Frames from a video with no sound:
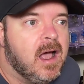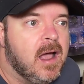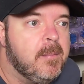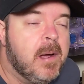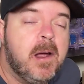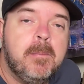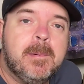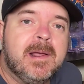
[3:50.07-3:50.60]

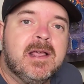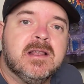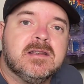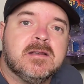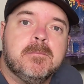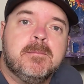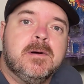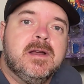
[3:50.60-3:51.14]
I'm hoping at
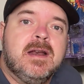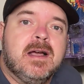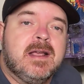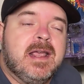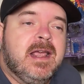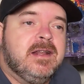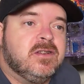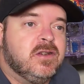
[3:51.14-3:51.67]
some point I'll
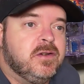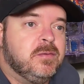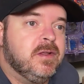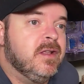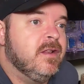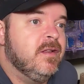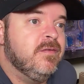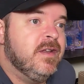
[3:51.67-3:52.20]
get in touch
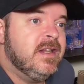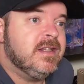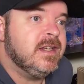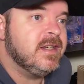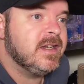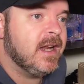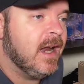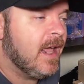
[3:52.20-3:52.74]
with other
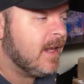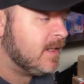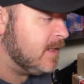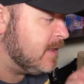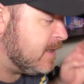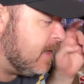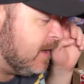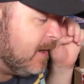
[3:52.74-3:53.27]
vintage
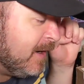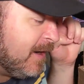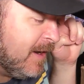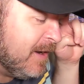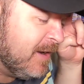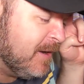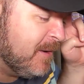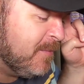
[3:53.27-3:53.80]
collectors and
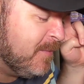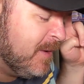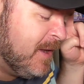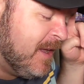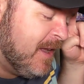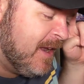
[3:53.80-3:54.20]
um,